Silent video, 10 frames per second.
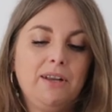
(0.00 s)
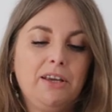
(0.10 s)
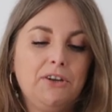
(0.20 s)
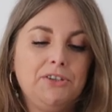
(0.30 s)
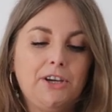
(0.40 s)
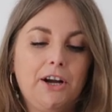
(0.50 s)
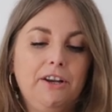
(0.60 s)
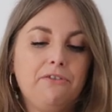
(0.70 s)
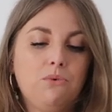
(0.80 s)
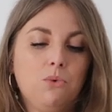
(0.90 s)
a really good
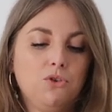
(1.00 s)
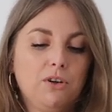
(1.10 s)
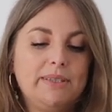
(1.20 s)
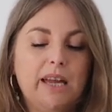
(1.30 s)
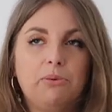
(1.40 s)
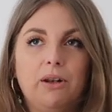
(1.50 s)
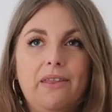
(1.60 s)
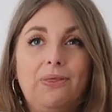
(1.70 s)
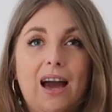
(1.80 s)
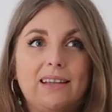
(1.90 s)
kind of wardrobe staple
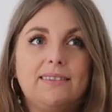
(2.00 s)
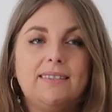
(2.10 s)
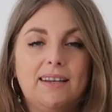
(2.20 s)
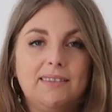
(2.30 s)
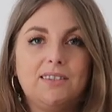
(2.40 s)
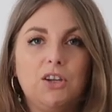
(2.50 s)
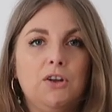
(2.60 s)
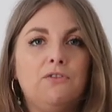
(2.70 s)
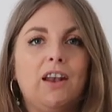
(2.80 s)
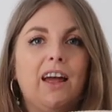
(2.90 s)
in that sense
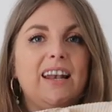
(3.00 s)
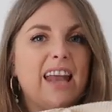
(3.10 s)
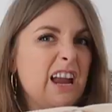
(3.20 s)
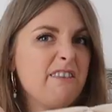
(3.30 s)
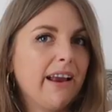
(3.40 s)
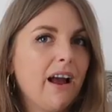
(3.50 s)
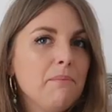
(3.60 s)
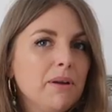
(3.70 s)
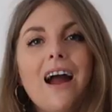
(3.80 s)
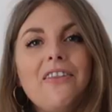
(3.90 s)
too, for like layering up.